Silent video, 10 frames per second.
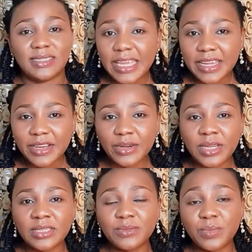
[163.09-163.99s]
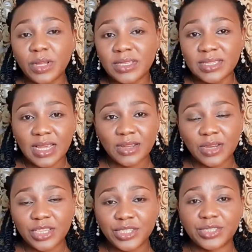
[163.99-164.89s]
Increased blood
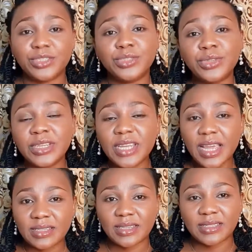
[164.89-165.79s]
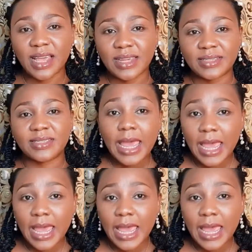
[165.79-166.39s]
circulation during exercise